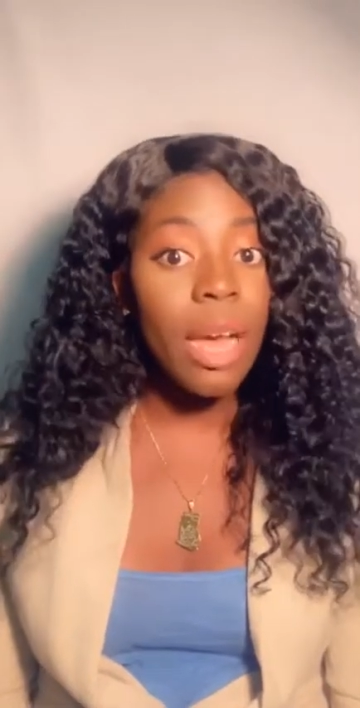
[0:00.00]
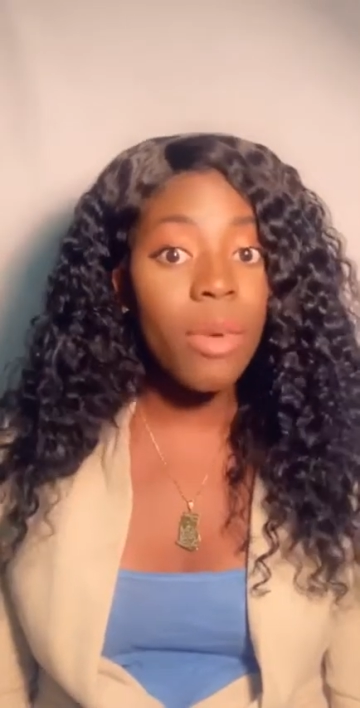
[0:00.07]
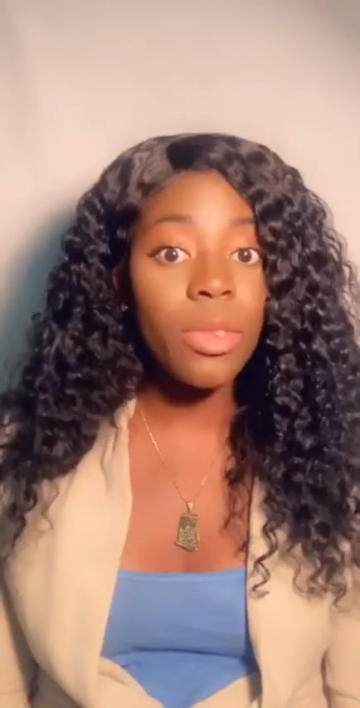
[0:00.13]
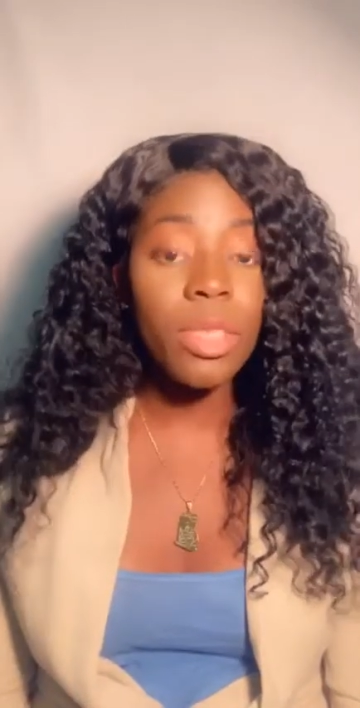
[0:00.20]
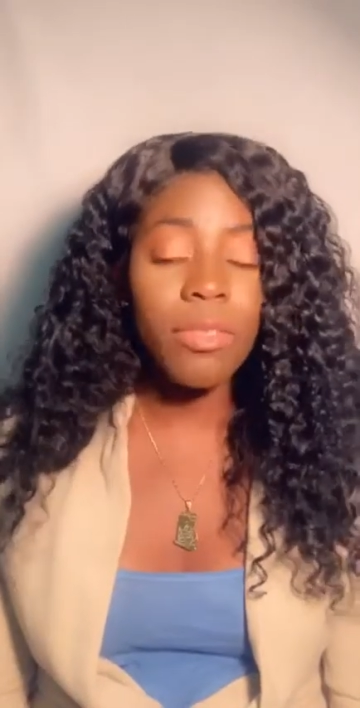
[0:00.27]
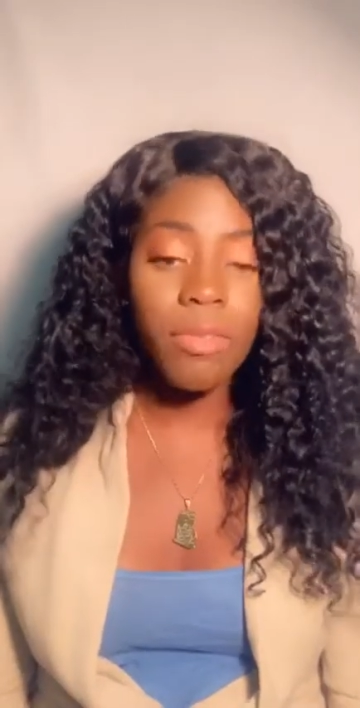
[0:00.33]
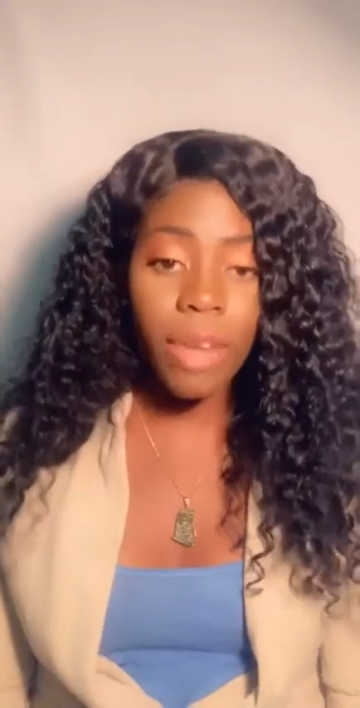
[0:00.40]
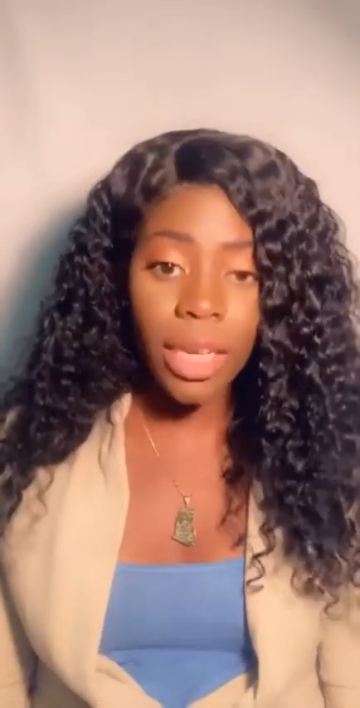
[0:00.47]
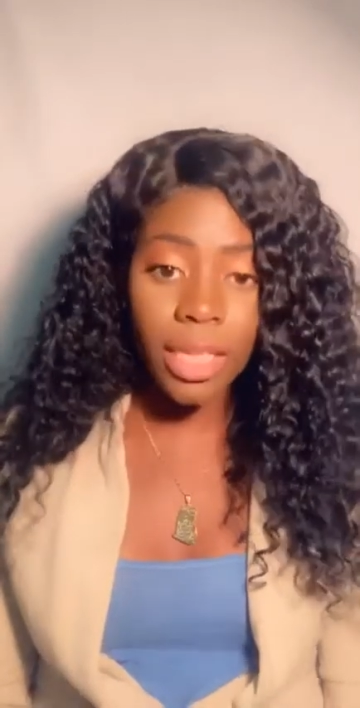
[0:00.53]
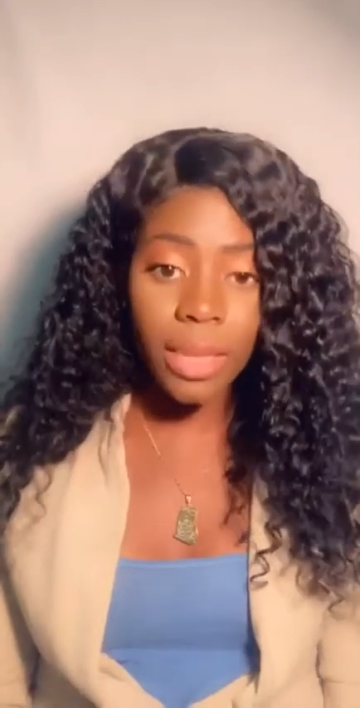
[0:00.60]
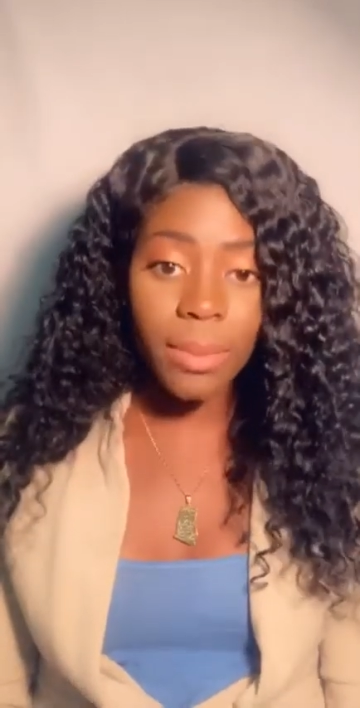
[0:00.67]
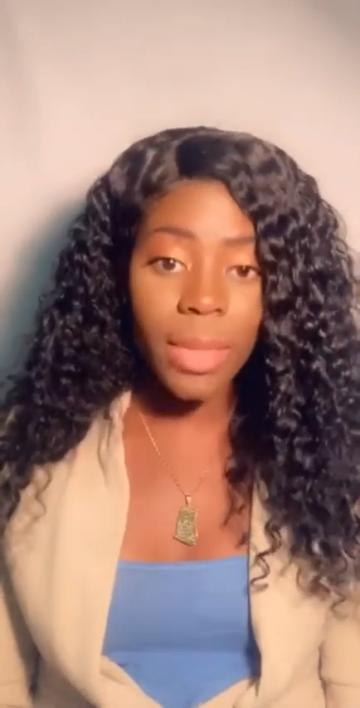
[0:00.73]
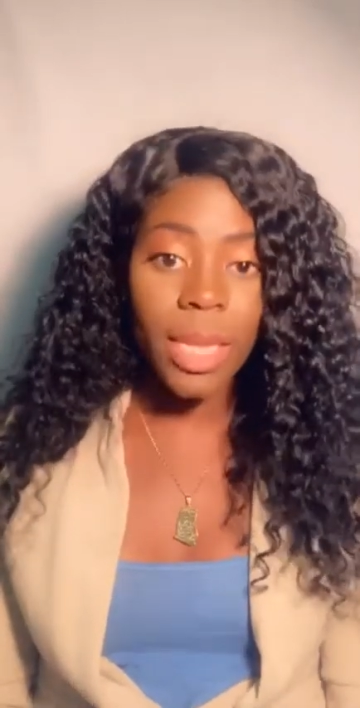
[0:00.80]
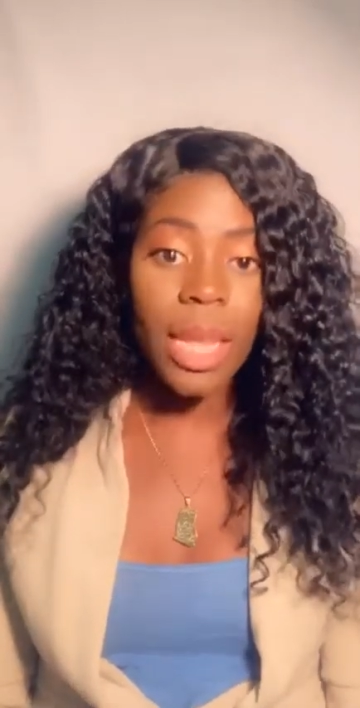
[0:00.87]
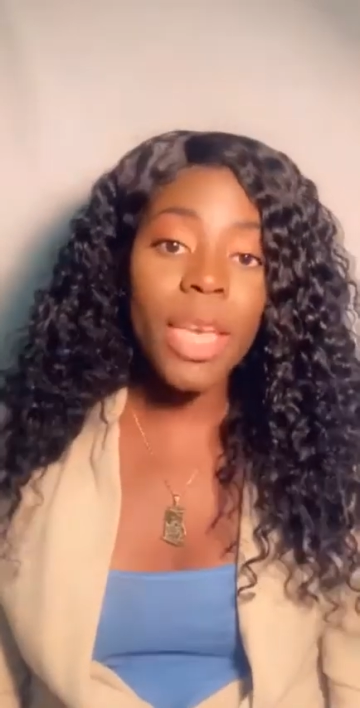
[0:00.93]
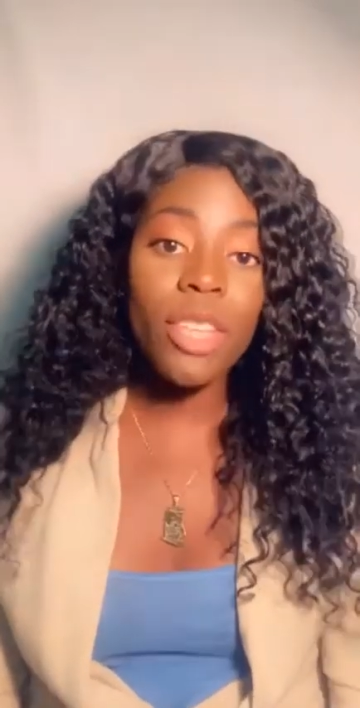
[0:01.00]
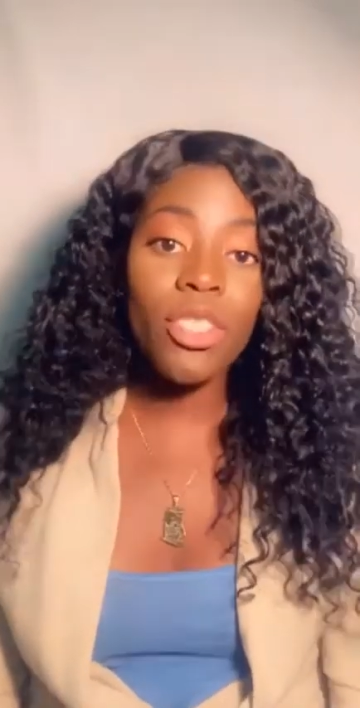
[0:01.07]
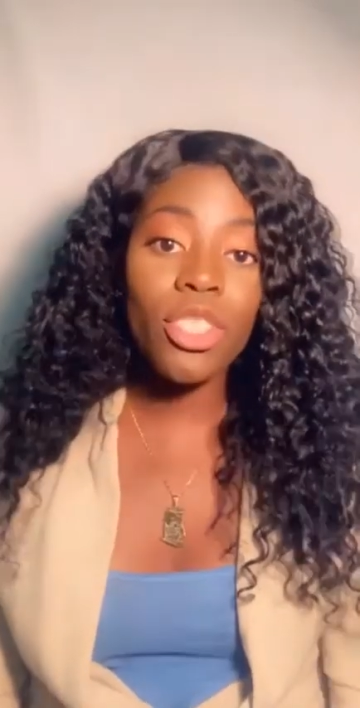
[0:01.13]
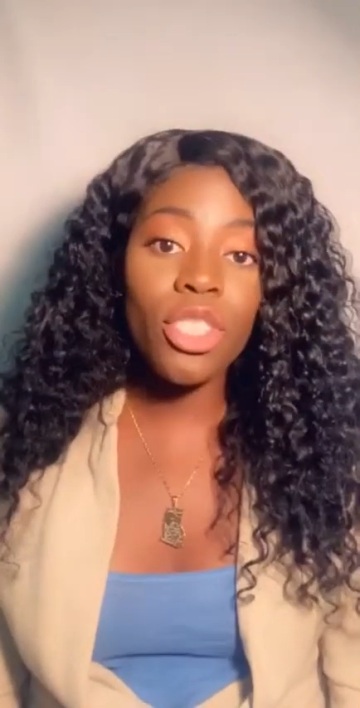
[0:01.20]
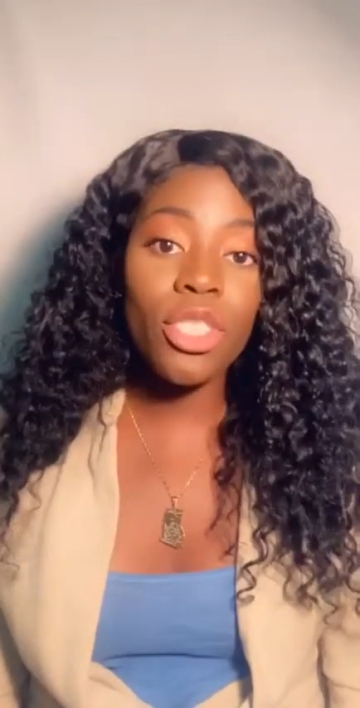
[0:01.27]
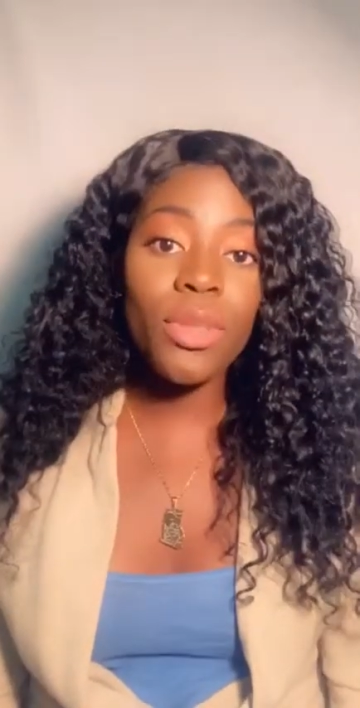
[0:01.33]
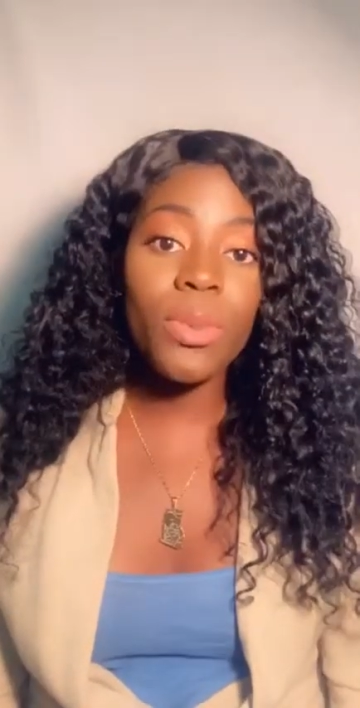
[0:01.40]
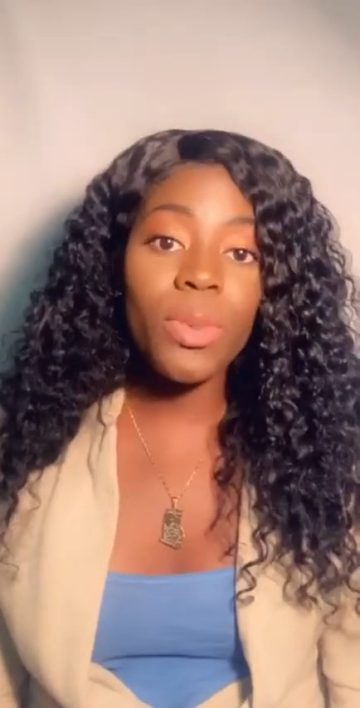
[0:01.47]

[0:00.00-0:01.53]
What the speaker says: I was a freshman. Major